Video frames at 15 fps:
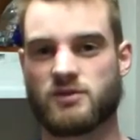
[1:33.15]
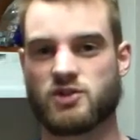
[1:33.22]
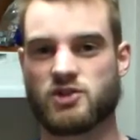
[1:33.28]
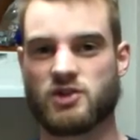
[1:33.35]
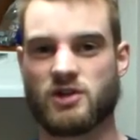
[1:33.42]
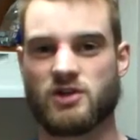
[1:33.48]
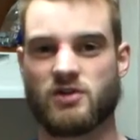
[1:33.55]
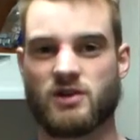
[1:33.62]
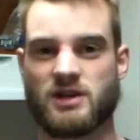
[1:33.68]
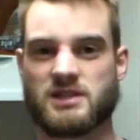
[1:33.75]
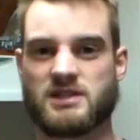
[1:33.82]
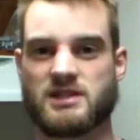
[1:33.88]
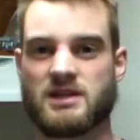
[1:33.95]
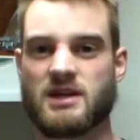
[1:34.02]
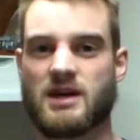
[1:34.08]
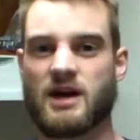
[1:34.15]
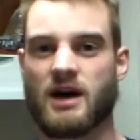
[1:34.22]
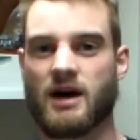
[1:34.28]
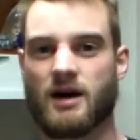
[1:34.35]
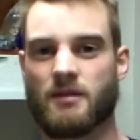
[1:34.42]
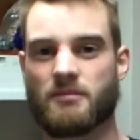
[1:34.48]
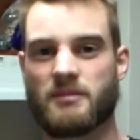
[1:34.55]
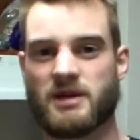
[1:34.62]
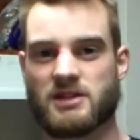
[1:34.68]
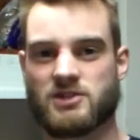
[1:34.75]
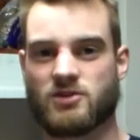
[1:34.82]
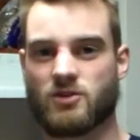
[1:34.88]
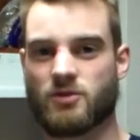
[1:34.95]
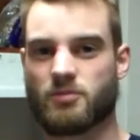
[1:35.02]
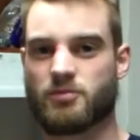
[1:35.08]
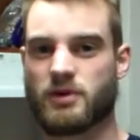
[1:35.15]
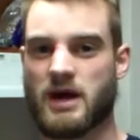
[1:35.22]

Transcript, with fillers: strenuous um, mental